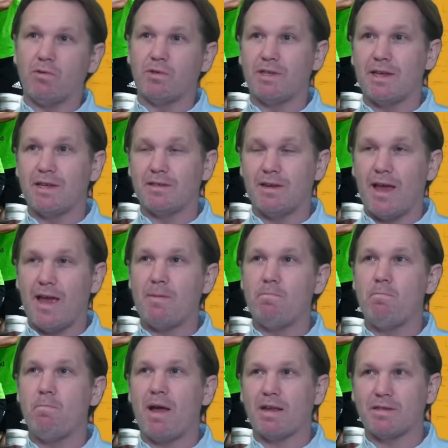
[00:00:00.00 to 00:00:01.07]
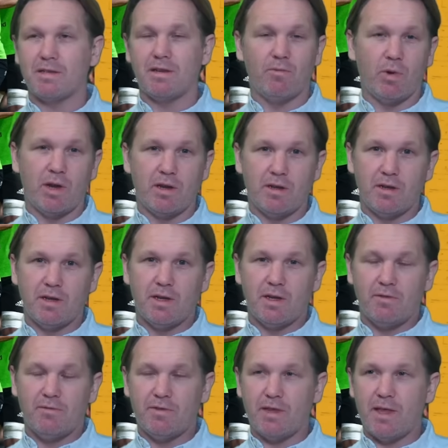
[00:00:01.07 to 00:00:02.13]
season. A massive win
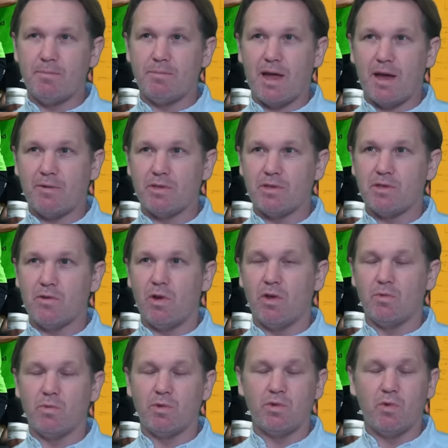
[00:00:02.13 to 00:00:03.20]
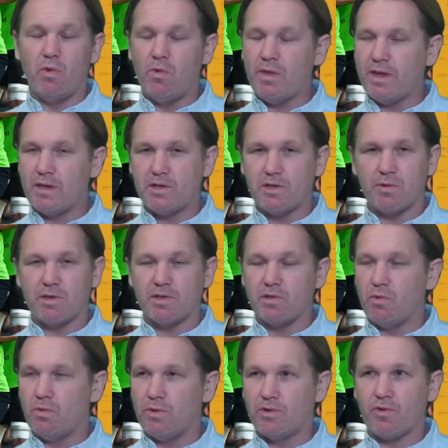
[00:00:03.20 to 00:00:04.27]
for them down in Toulon with all the injuries and
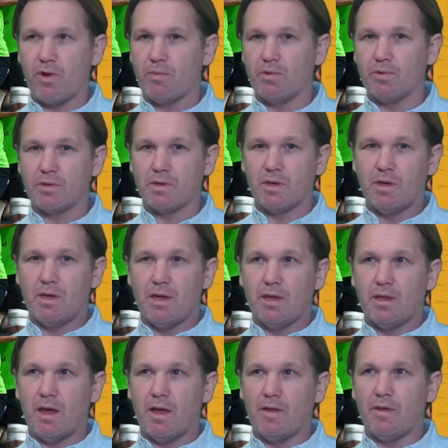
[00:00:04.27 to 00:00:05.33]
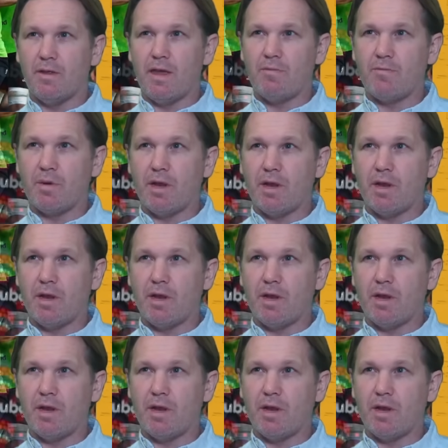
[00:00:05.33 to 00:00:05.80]
all the troubles that they've been